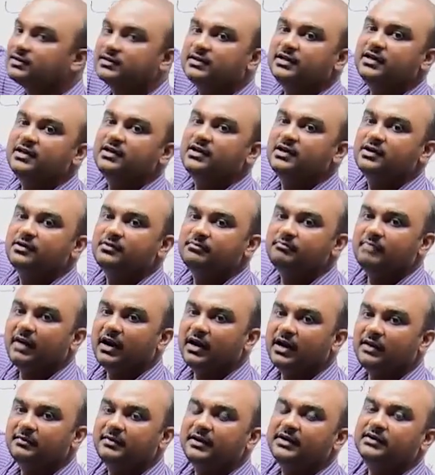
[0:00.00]
the
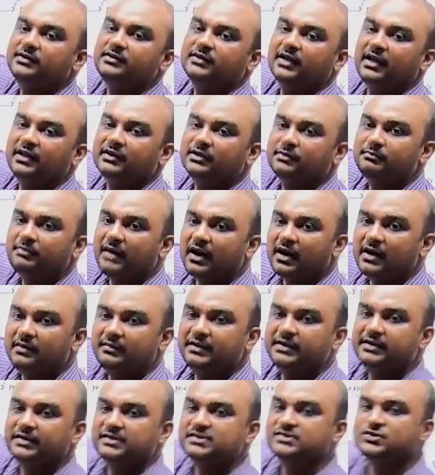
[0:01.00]
parliament and the
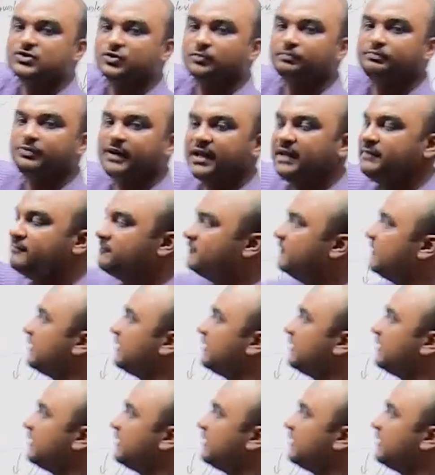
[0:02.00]
parliament is supreme,